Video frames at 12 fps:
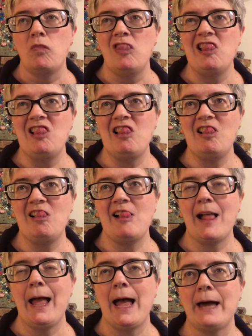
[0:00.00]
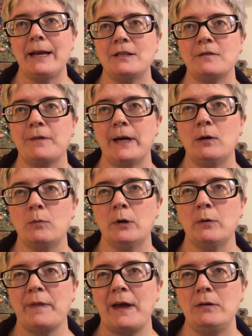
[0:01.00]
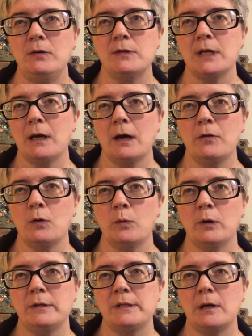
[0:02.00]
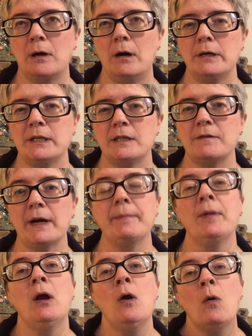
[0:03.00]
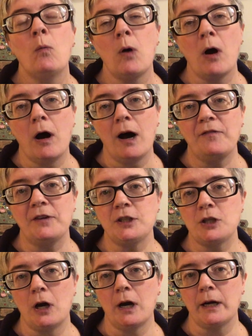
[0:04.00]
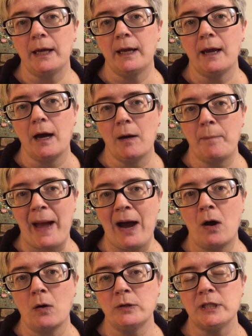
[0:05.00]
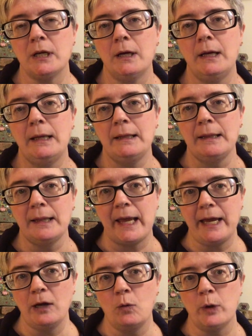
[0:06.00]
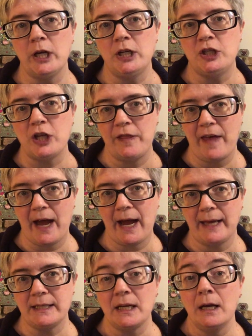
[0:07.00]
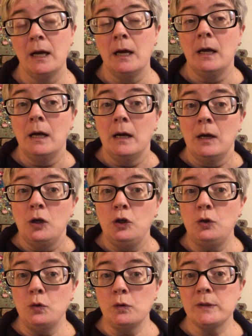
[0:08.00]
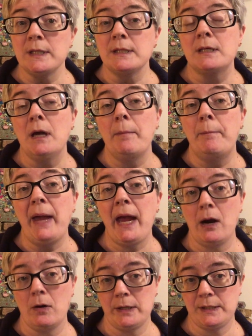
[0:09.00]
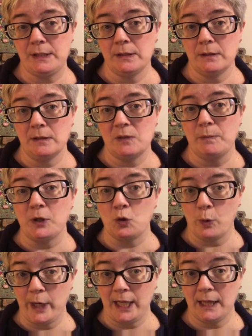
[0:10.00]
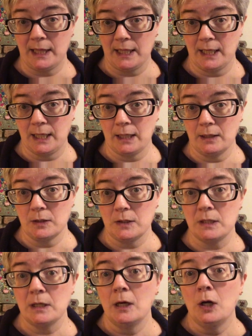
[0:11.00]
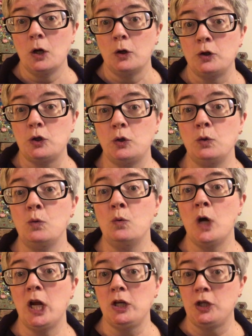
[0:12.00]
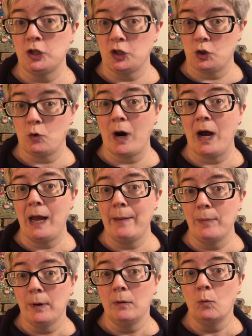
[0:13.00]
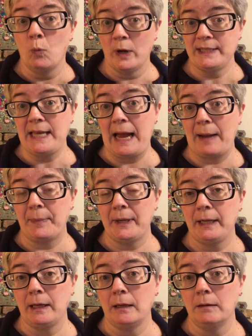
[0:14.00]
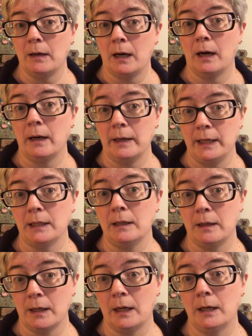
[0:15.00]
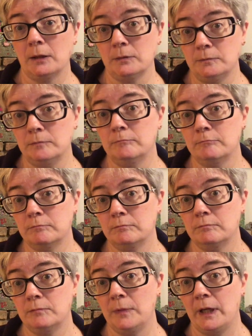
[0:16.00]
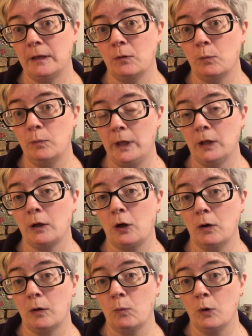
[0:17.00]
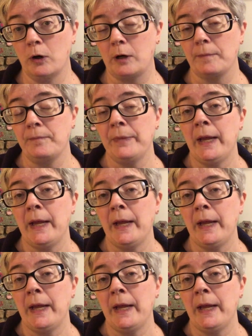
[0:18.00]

how to define a word without using other words that are hard to define. We're often talking about language that uses comparisons between things to describe what's happening in the current work.